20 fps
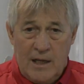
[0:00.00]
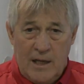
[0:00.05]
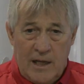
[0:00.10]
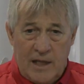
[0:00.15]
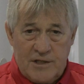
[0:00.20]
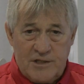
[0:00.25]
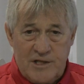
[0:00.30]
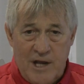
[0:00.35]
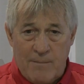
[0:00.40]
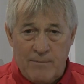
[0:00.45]

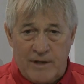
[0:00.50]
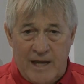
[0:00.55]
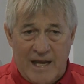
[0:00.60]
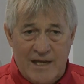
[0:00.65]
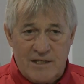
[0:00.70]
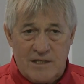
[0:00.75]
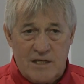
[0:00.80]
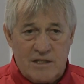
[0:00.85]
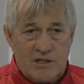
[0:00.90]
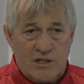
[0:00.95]
In some
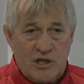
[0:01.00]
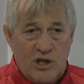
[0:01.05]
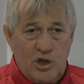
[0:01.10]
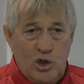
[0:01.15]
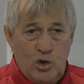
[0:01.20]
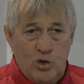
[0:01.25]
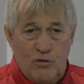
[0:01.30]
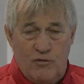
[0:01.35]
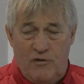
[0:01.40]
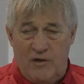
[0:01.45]
cases, it's a
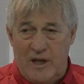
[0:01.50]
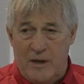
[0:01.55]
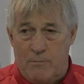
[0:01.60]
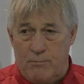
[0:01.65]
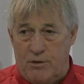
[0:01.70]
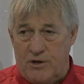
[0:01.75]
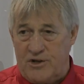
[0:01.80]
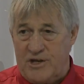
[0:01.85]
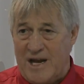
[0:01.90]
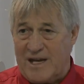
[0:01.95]
UV
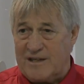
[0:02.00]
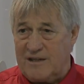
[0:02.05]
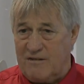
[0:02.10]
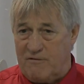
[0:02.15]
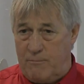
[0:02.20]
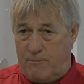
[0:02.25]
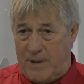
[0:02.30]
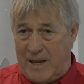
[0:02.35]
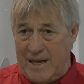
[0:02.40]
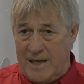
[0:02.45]
protective
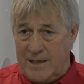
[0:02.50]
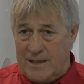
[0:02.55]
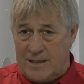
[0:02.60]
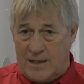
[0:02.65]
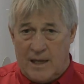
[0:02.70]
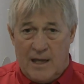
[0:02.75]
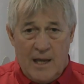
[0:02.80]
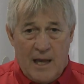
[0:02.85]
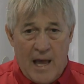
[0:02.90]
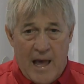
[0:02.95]
paint,
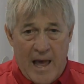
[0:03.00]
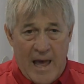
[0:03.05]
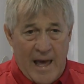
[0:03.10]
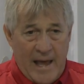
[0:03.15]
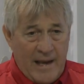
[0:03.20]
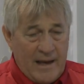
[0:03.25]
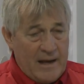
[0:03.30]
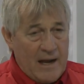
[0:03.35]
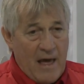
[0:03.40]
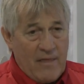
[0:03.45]

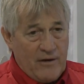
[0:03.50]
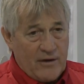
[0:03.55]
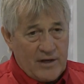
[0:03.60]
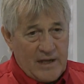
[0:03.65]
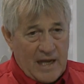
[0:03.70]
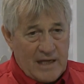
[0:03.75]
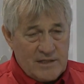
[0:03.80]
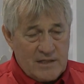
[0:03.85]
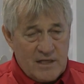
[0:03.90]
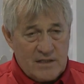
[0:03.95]
and in other
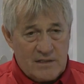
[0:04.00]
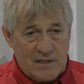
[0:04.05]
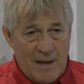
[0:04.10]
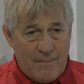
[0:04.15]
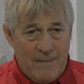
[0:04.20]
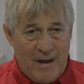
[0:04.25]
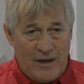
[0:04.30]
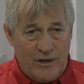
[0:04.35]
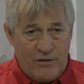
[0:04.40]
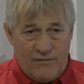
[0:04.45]
cases, some
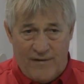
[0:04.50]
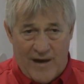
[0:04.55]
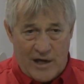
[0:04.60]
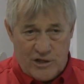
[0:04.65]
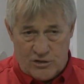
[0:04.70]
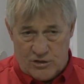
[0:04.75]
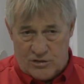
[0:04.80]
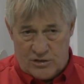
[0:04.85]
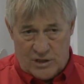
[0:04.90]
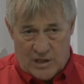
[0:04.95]

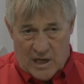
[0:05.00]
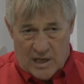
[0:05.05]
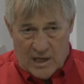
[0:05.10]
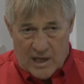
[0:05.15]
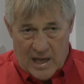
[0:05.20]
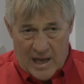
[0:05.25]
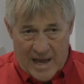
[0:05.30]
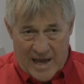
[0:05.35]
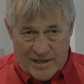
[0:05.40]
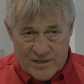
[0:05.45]
manufacturers,
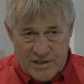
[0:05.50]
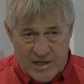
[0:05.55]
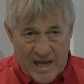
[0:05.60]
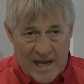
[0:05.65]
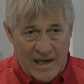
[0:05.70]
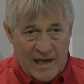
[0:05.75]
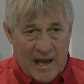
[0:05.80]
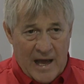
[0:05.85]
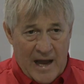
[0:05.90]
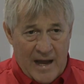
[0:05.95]
as
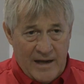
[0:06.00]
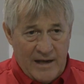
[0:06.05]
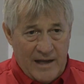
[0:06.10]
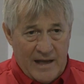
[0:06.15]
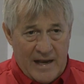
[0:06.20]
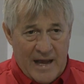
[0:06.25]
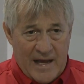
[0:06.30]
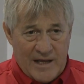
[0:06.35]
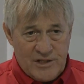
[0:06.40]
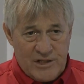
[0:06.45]
K-Line, it
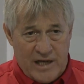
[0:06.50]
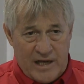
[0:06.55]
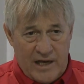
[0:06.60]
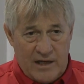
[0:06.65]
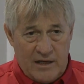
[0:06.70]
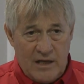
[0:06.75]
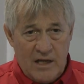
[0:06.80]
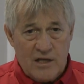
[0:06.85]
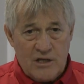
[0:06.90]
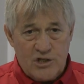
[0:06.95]
has a
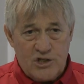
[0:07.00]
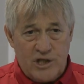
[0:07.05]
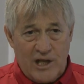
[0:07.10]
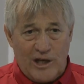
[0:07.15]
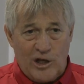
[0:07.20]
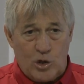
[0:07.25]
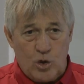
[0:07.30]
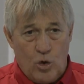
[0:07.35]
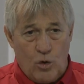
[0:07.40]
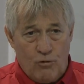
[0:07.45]

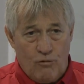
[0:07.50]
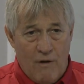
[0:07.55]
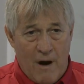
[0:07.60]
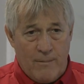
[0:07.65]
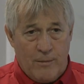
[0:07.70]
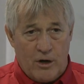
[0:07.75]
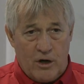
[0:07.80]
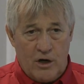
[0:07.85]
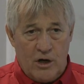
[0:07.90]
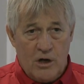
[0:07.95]
silicone
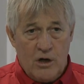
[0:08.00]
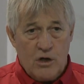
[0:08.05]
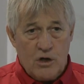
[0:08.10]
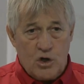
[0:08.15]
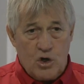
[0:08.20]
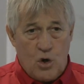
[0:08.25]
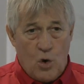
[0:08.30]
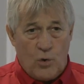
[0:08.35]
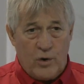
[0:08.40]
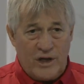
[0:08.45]
rubber
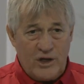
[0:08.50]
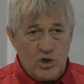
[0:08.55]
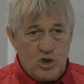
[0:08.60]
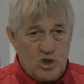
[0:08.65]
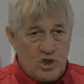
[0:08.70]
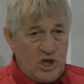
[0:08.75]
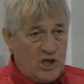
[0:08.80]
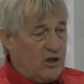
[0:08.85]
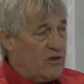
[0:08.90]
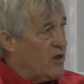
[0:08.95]
coating
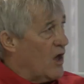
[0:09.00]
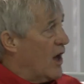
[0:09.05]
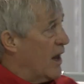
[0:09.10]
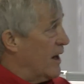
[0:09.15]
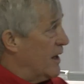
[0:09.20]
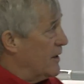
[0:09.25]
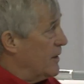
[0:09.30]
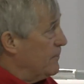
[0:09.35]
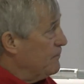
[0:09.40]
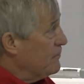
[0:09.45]
sheath on it.